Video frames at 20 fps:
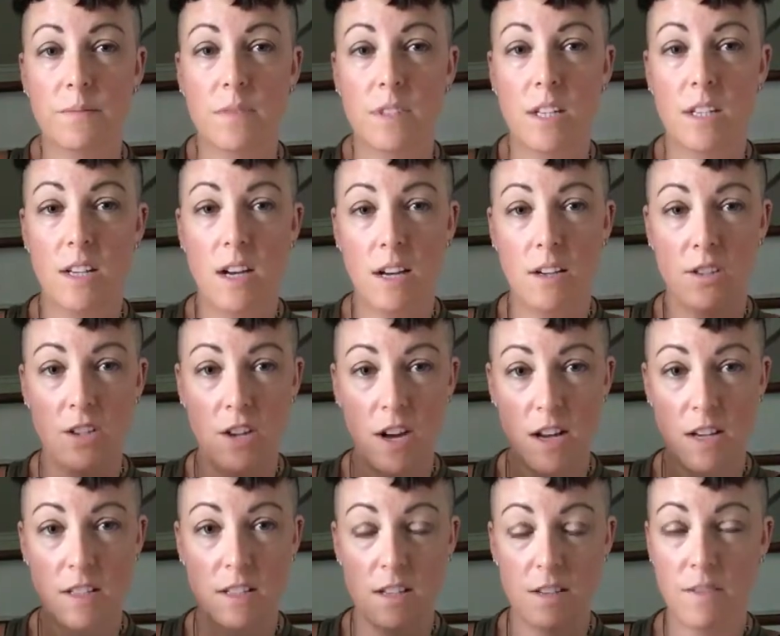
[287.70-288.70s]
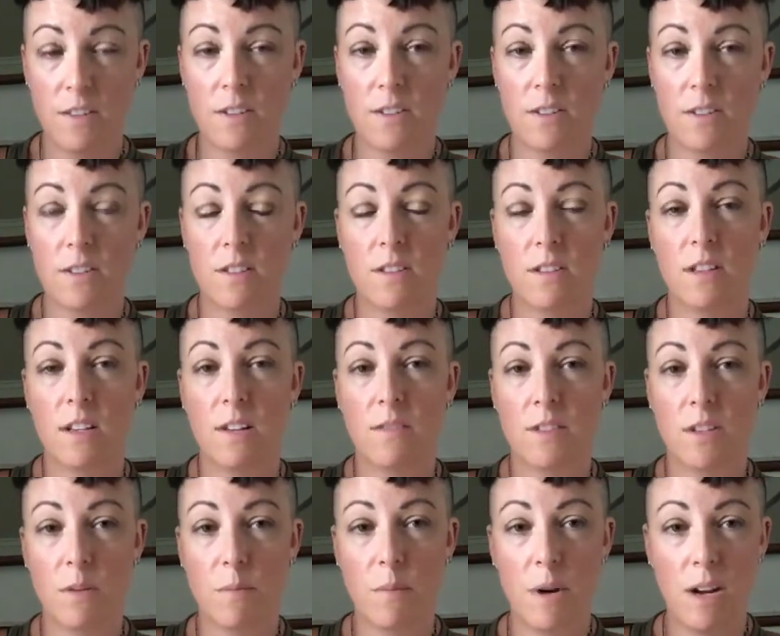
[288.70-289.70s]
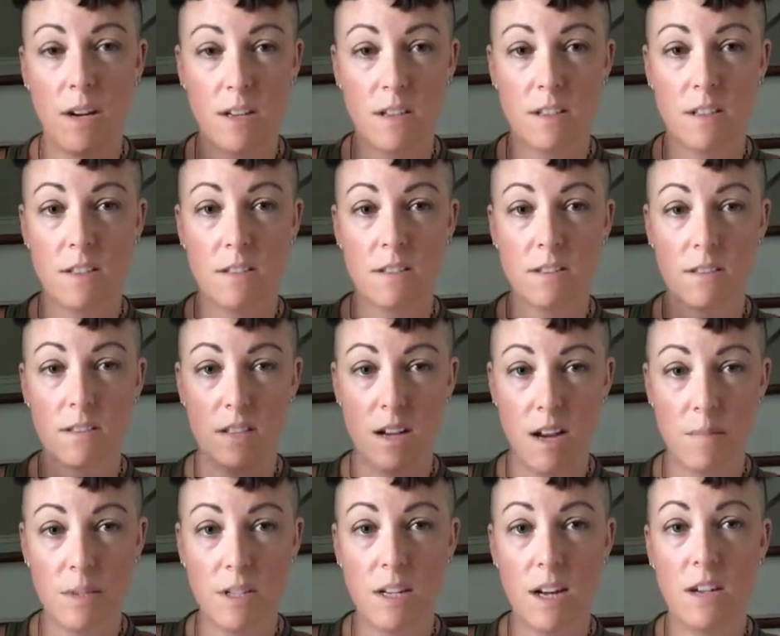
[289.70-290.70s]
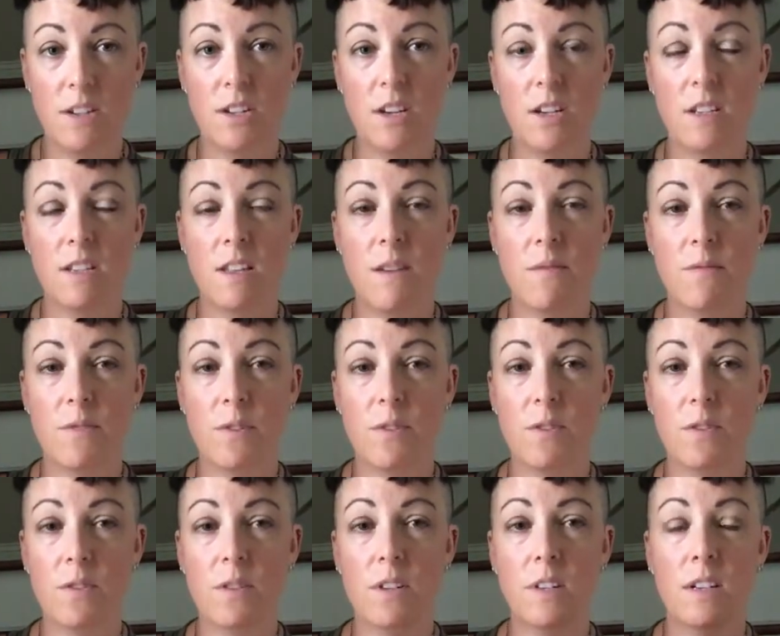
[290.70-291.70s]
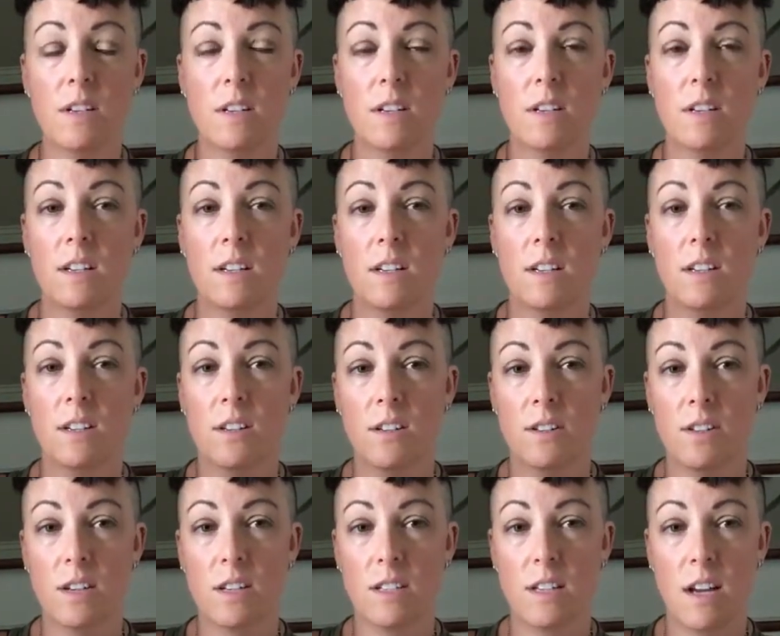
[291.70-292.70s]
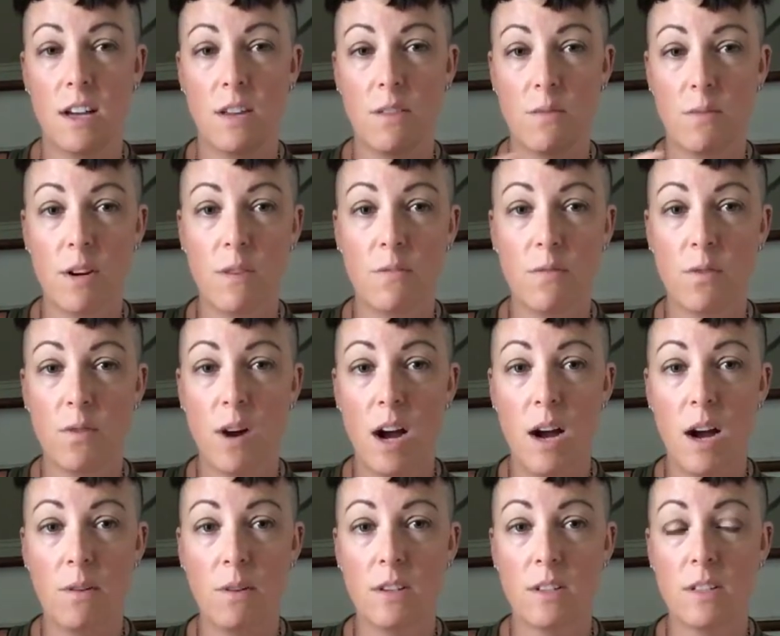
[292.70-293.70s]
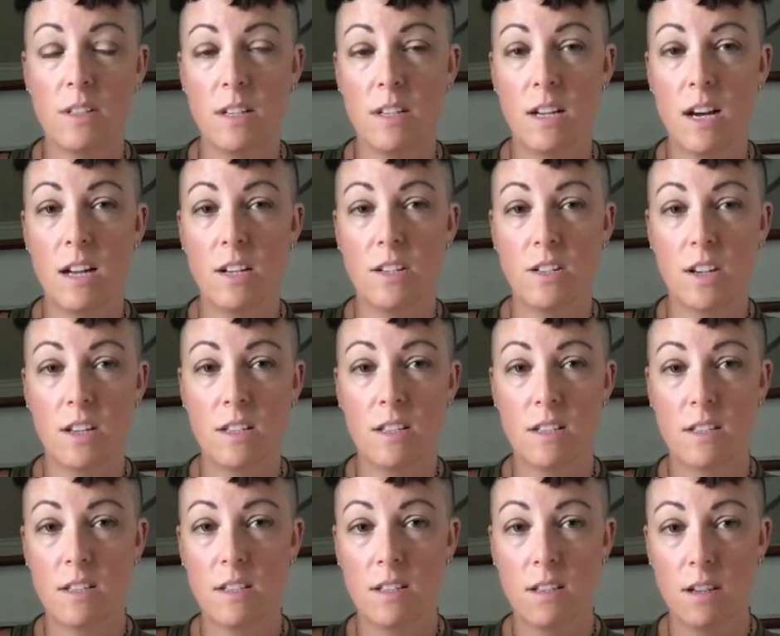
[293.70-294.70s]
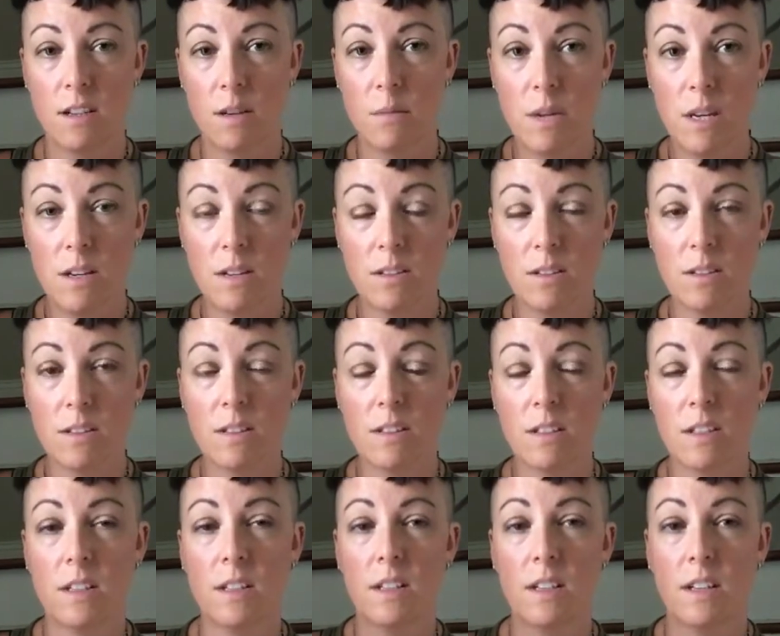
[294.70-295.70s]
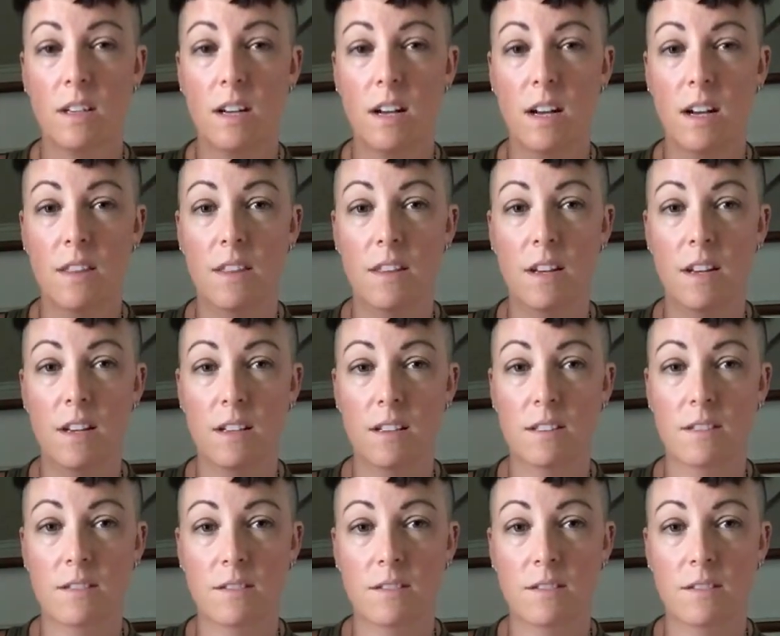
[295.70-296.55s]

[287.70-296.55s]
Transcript: to digest. It gives their bodies time to digest that food. It could take 3 to 4 hours to digest a meal, and then